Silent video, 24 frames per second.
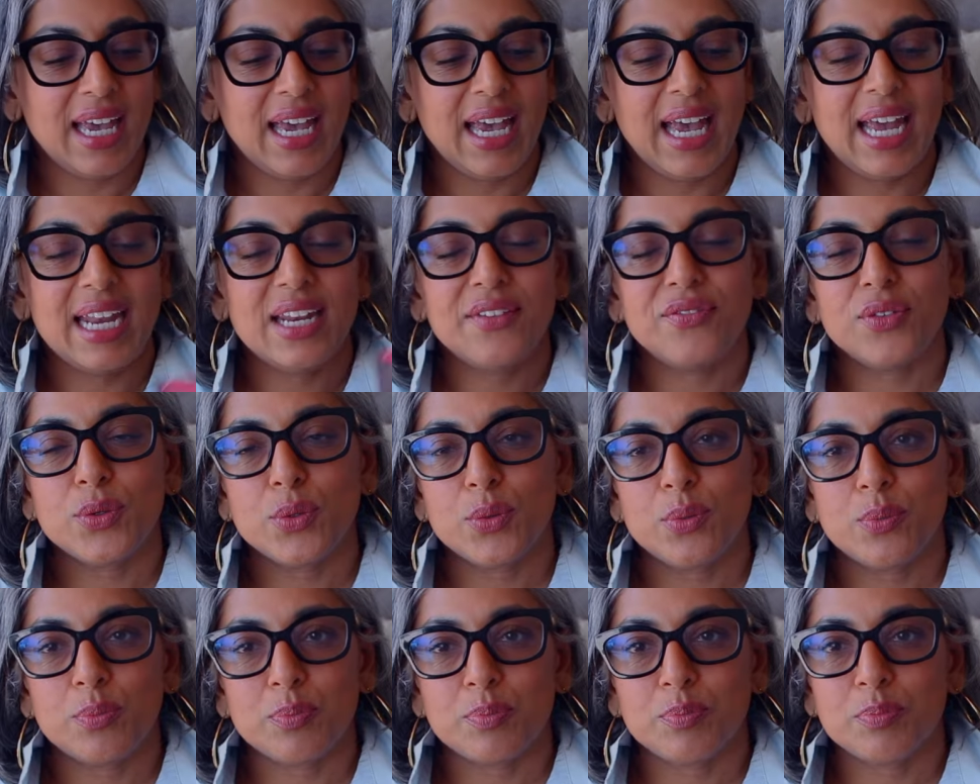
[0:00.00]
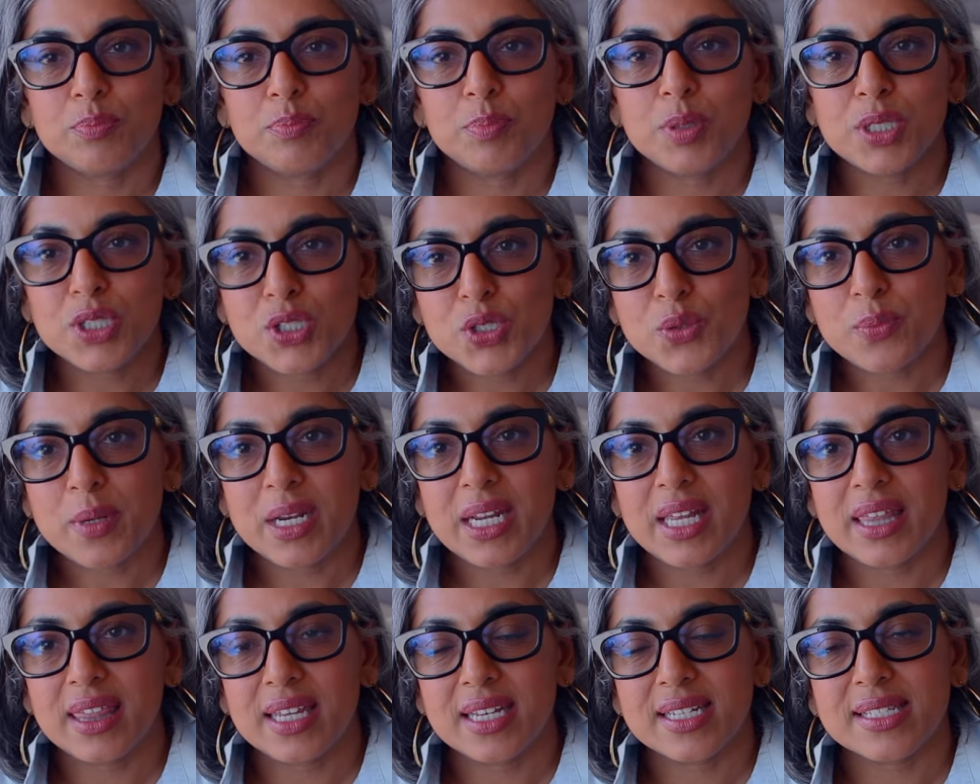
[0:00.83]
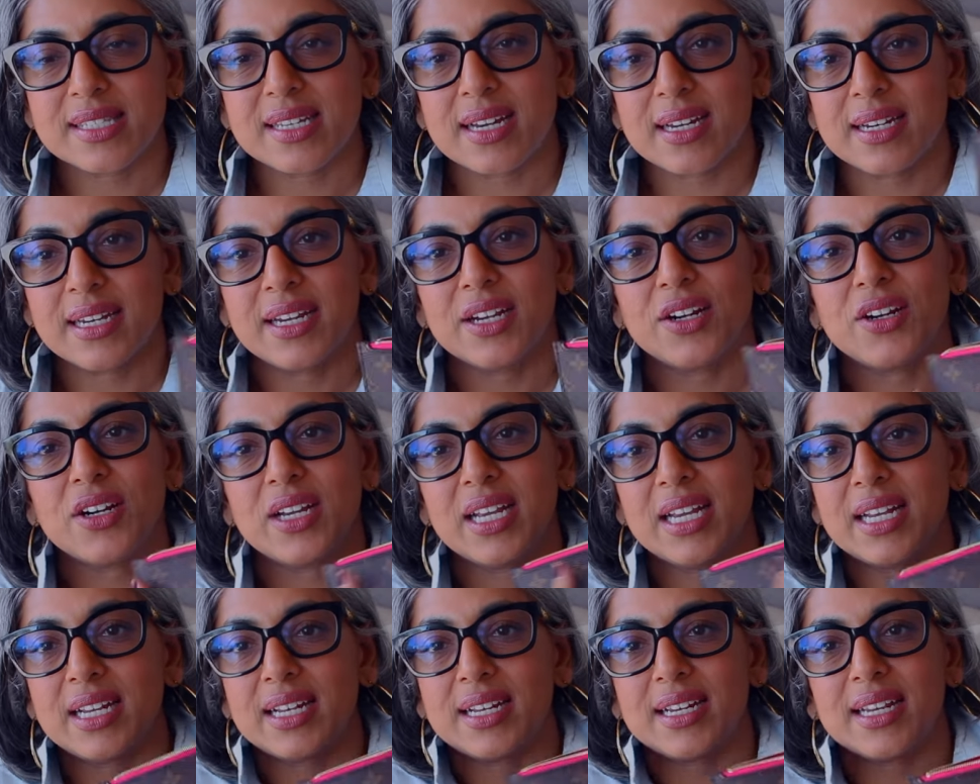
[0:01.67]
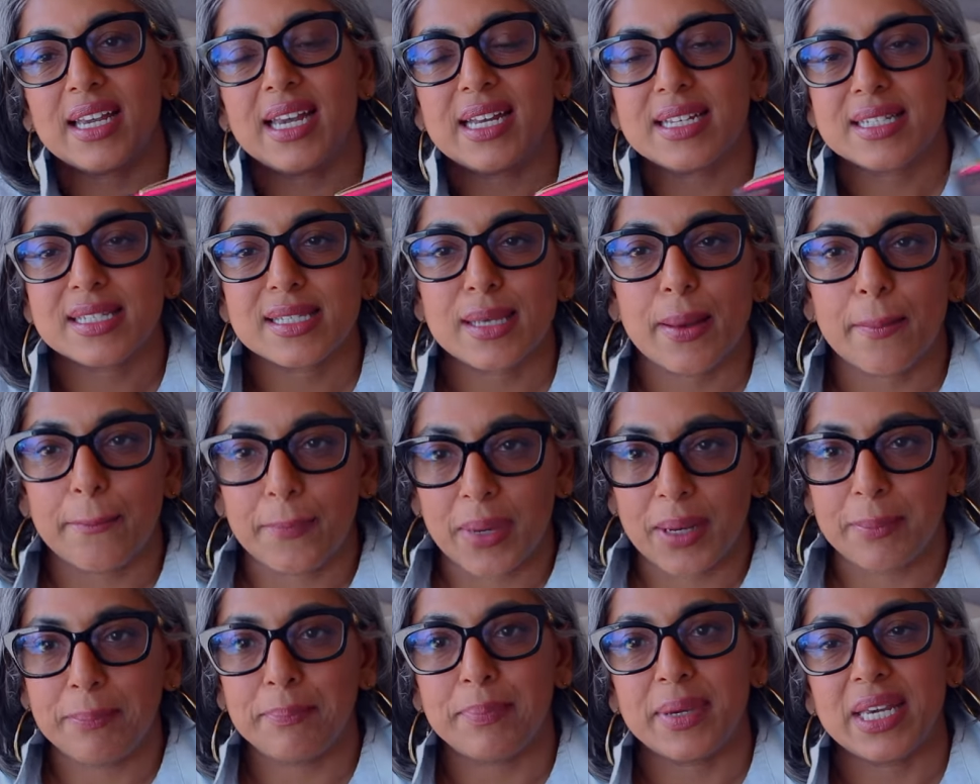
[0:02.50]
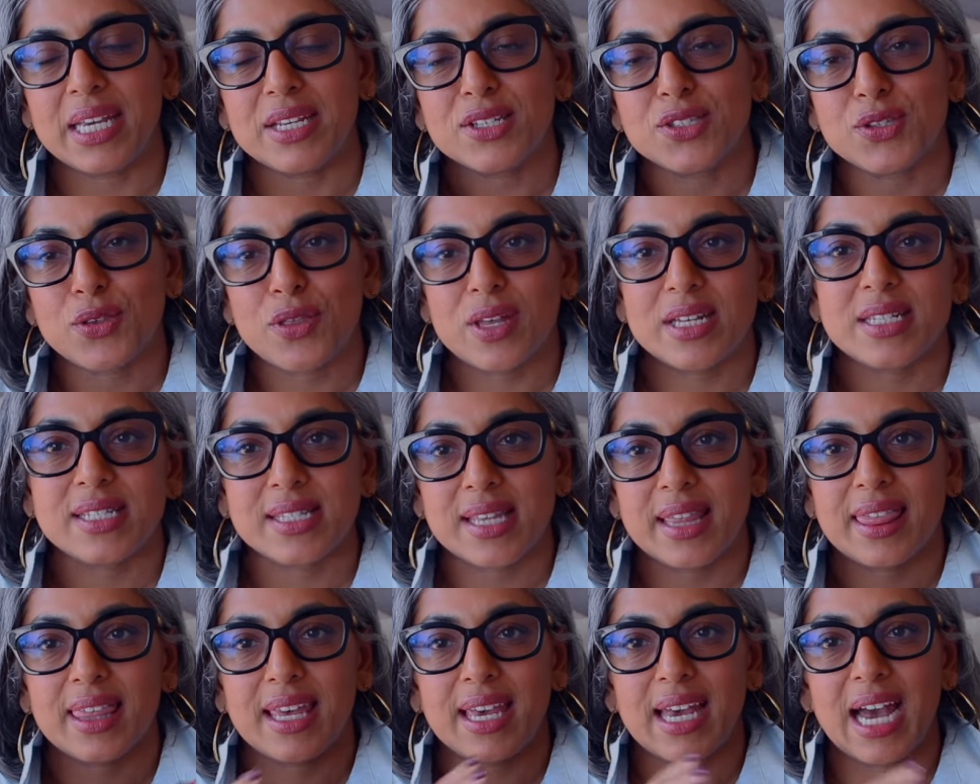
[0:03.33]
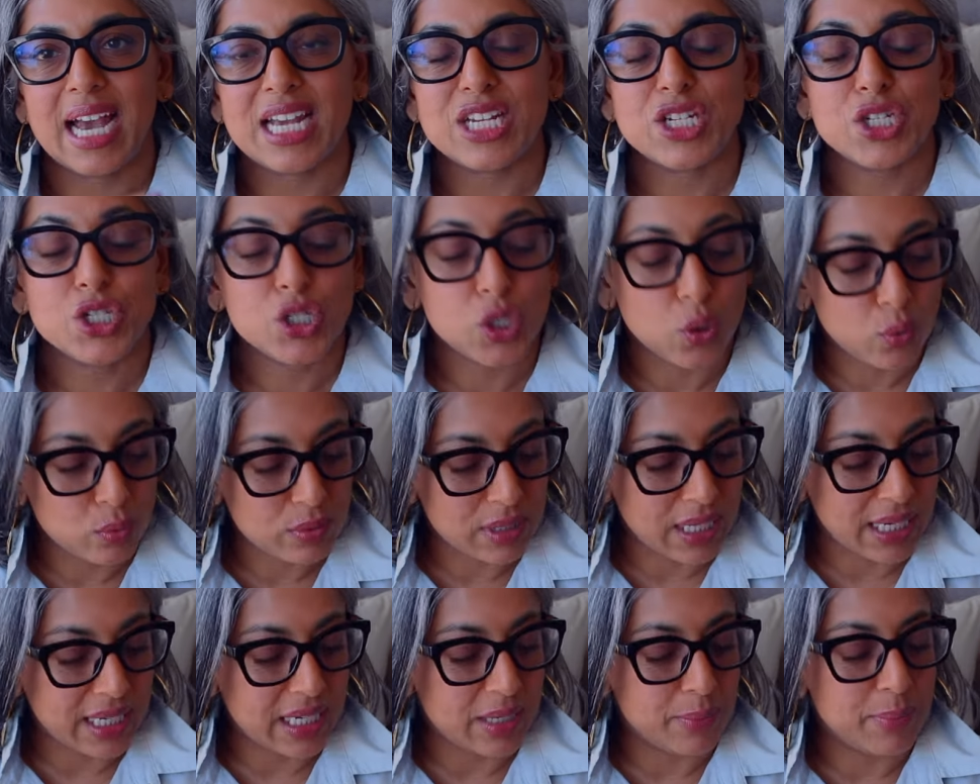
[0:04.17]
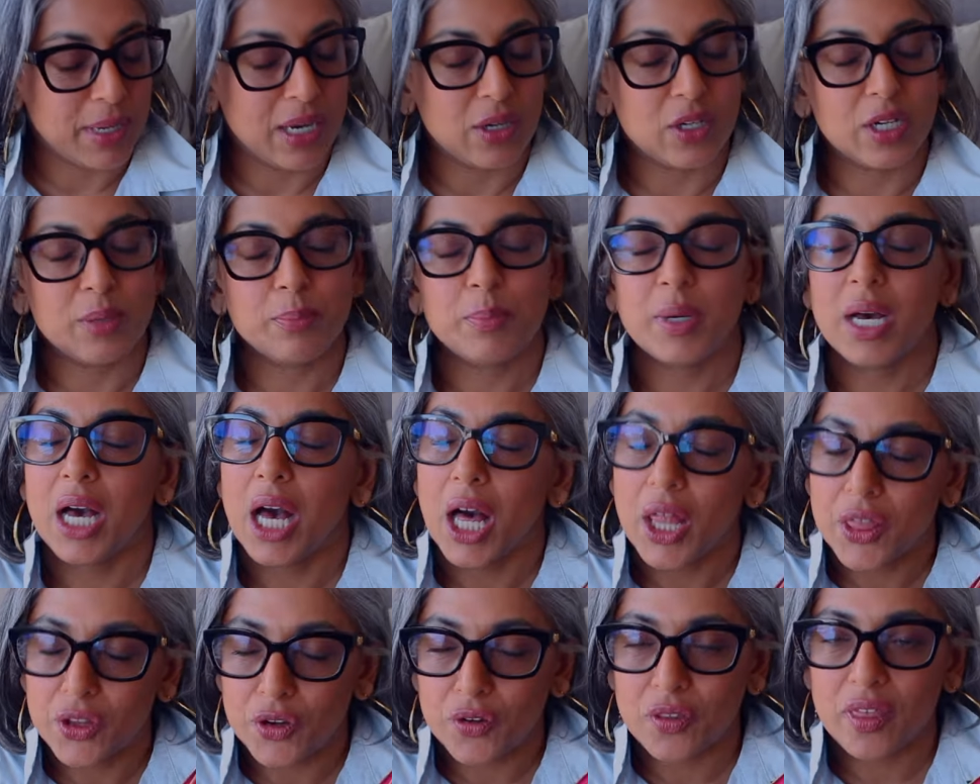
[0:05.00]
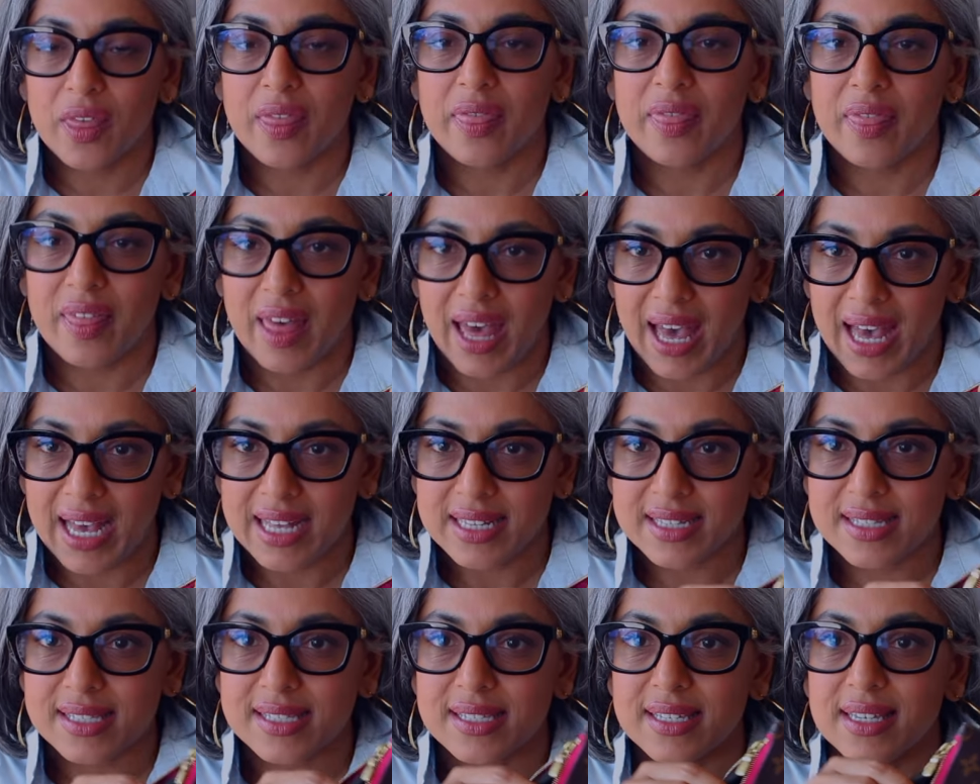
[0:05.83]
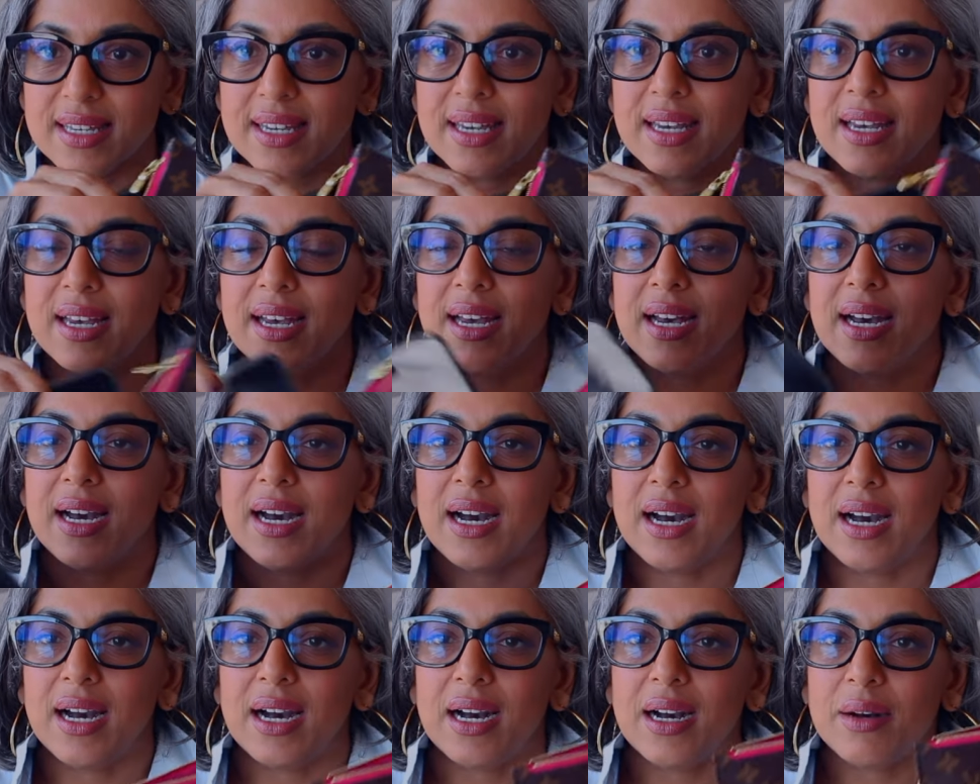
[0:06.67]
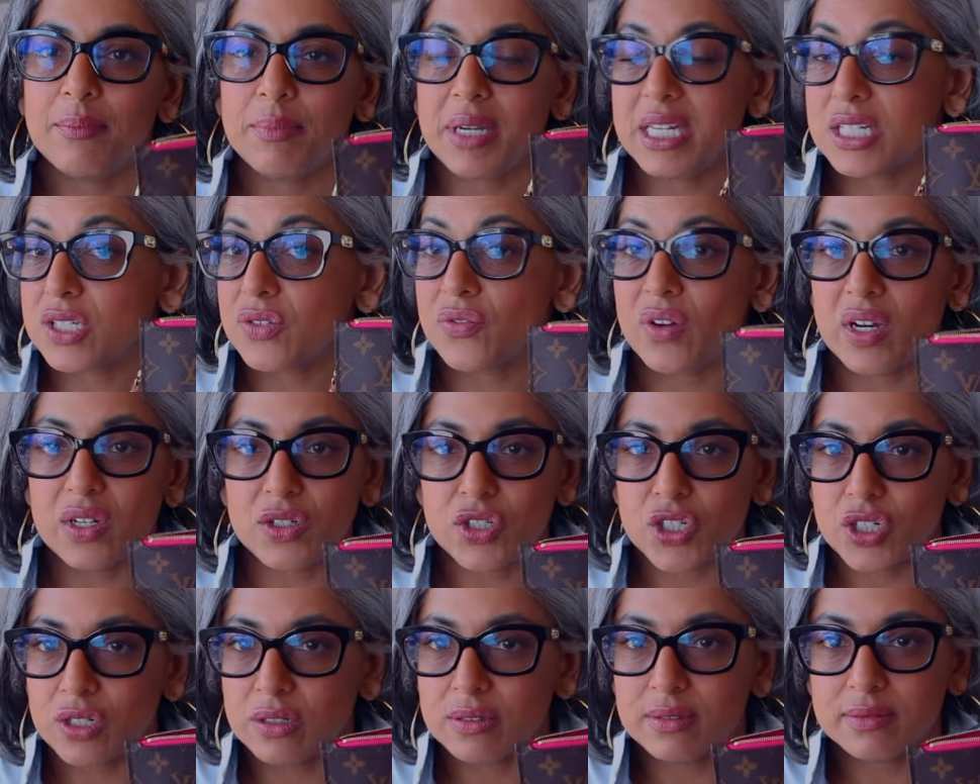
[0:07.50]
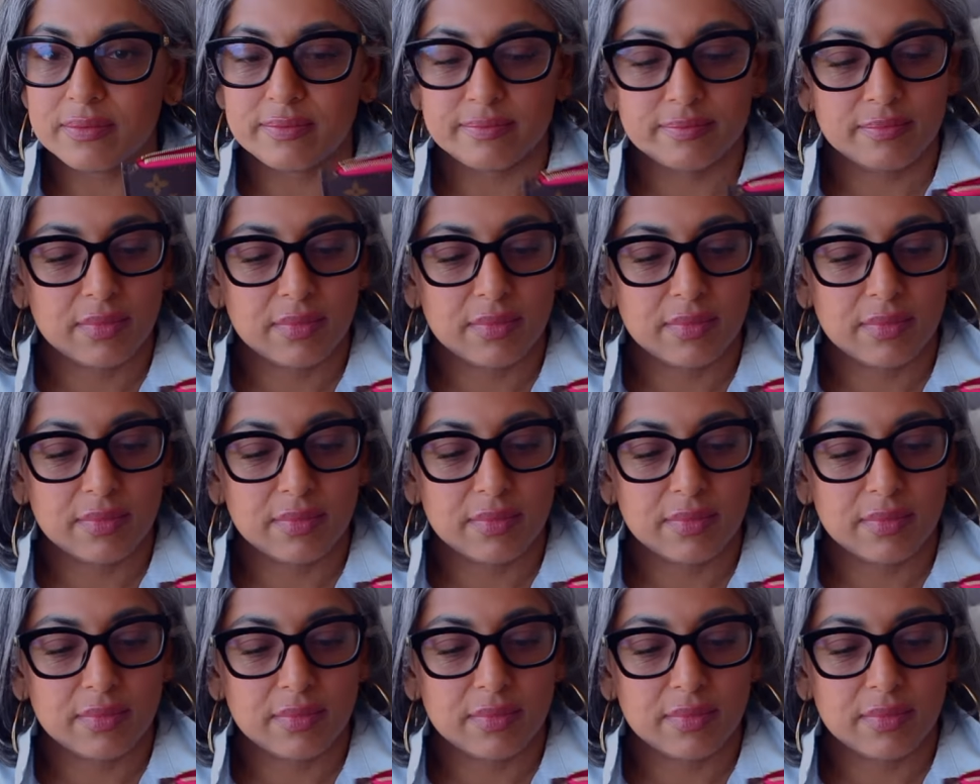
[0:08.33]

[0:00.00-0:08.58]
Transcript: and if you put too many things on here, it gets bumpy. So that's the thing I don't like about it. But other than that, it's functional.